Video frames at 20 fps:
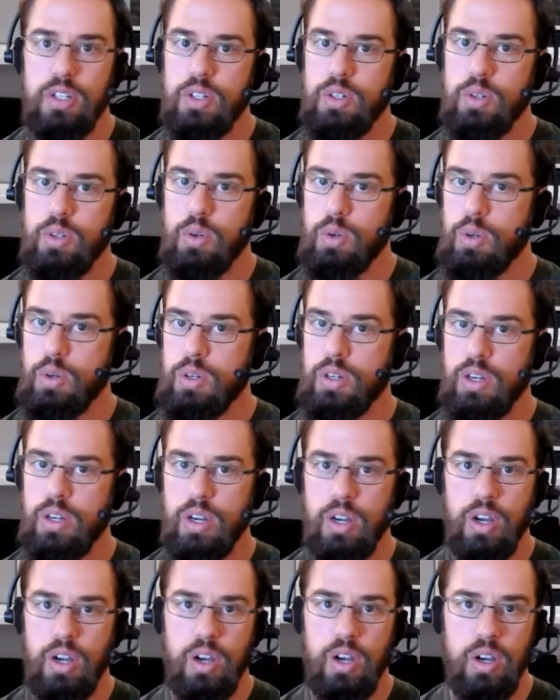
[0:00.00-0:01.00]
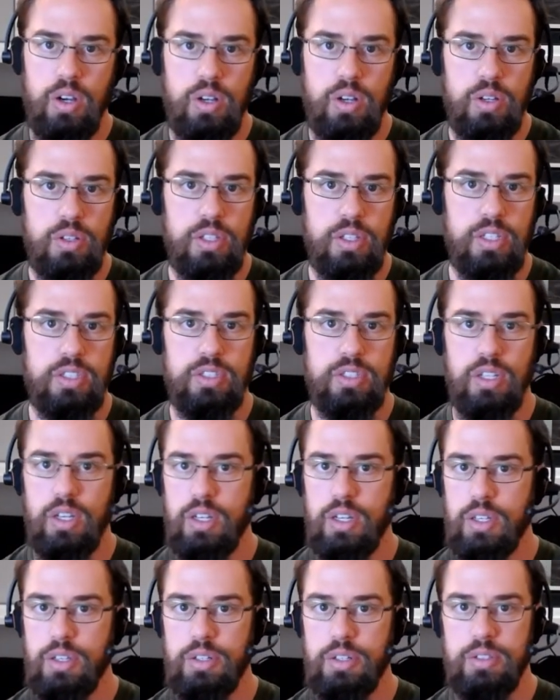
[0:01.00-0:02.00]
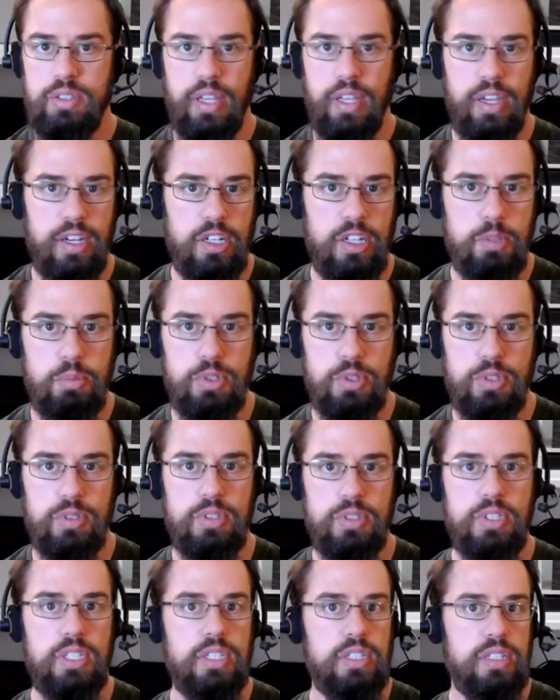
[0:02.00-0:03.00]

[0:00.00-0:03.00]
or all these other terrible